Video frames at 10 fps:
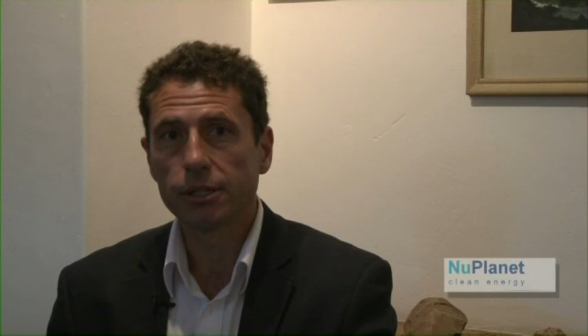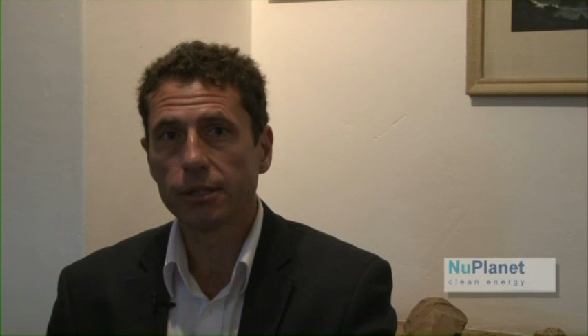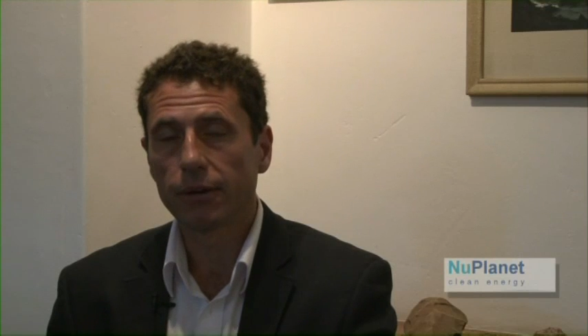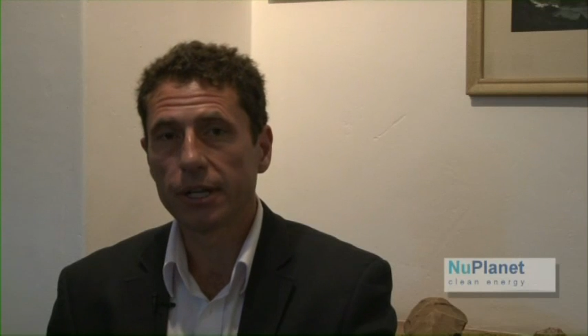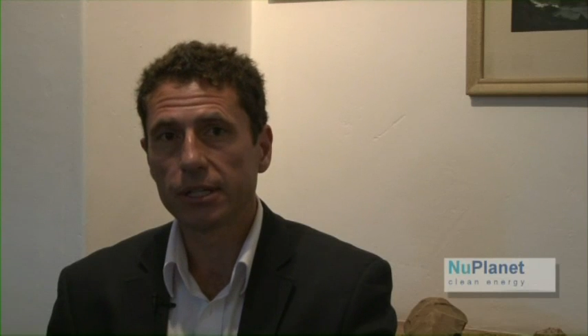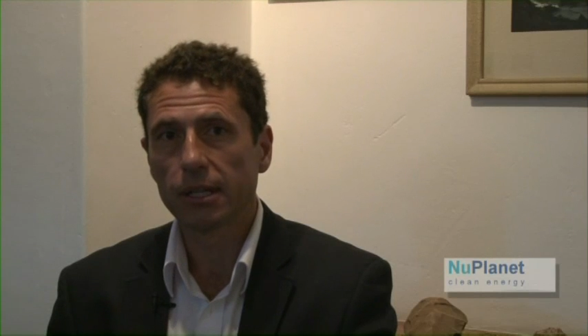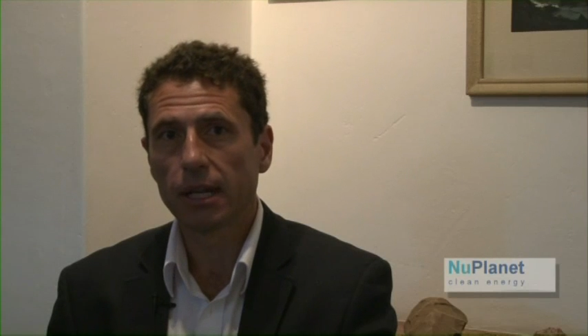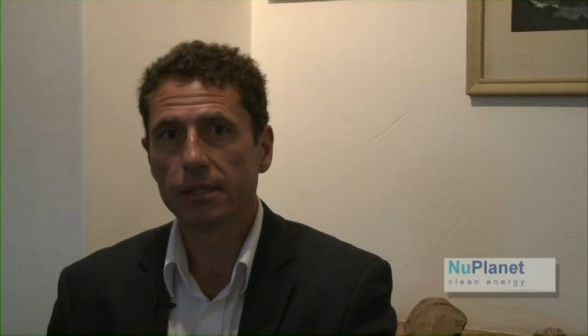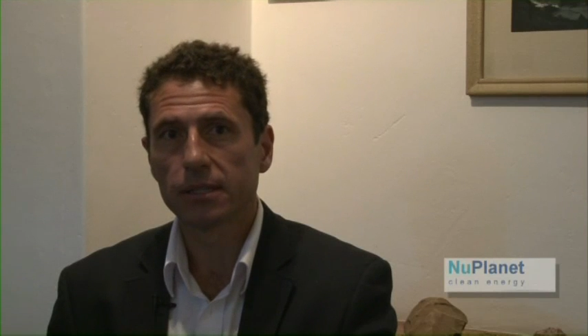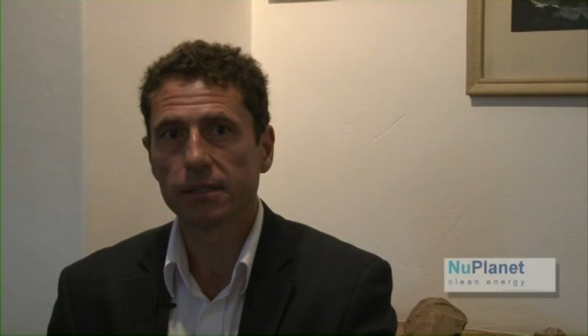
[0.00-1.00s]
generation
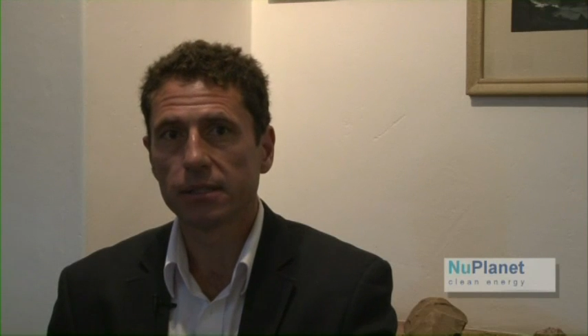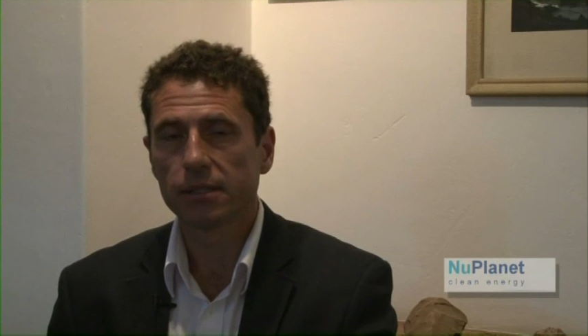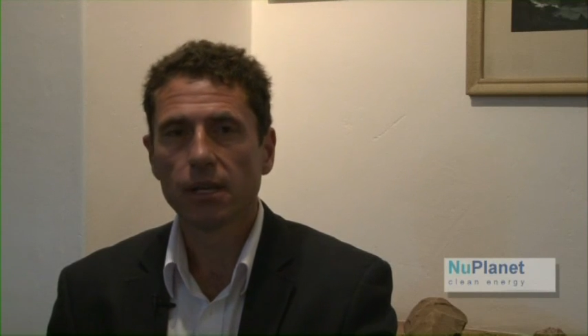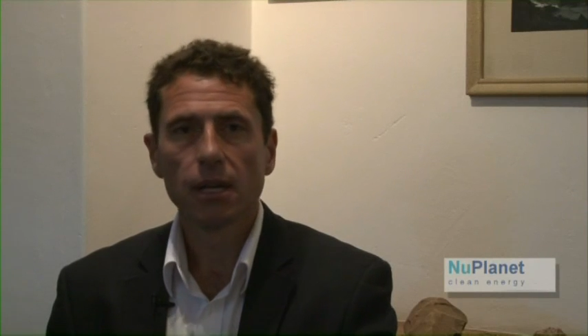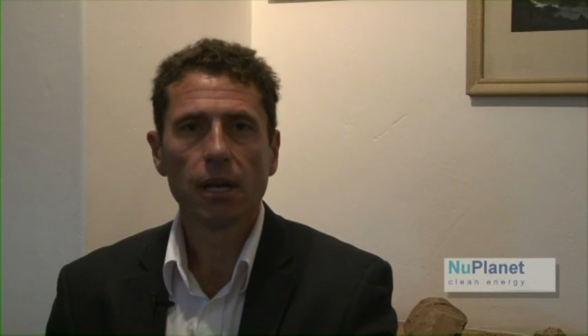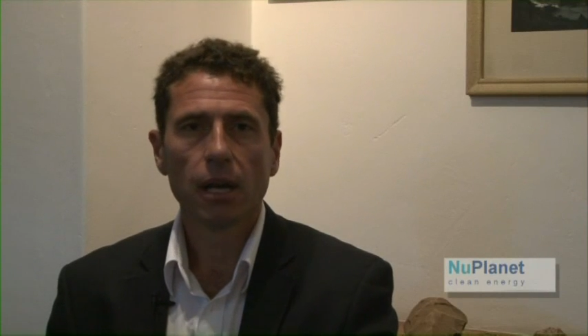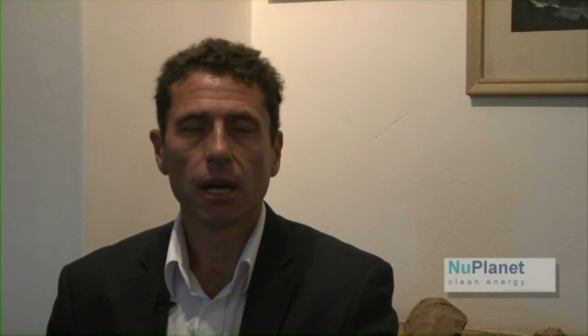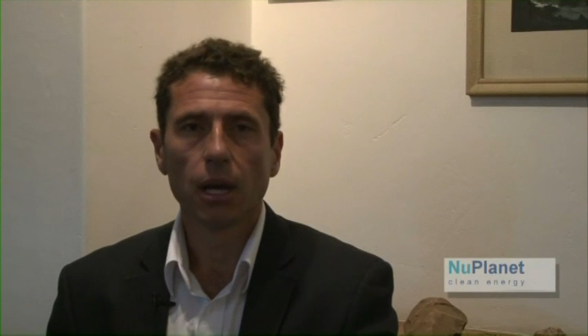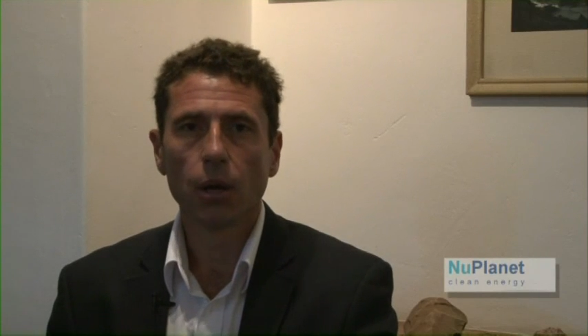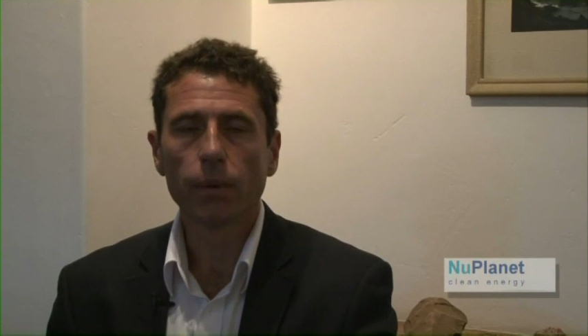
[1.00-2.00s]
licenses.
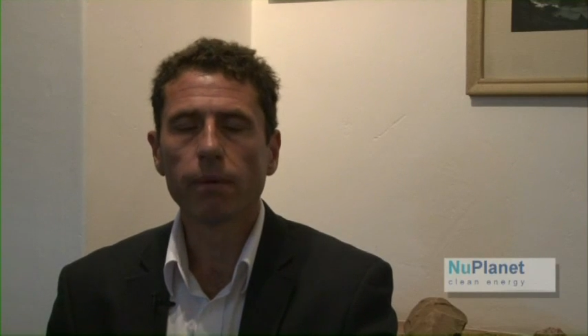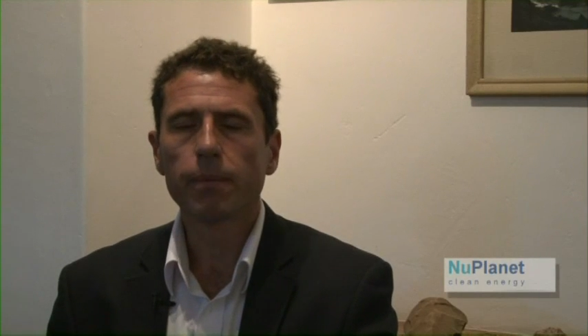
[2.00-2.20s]
We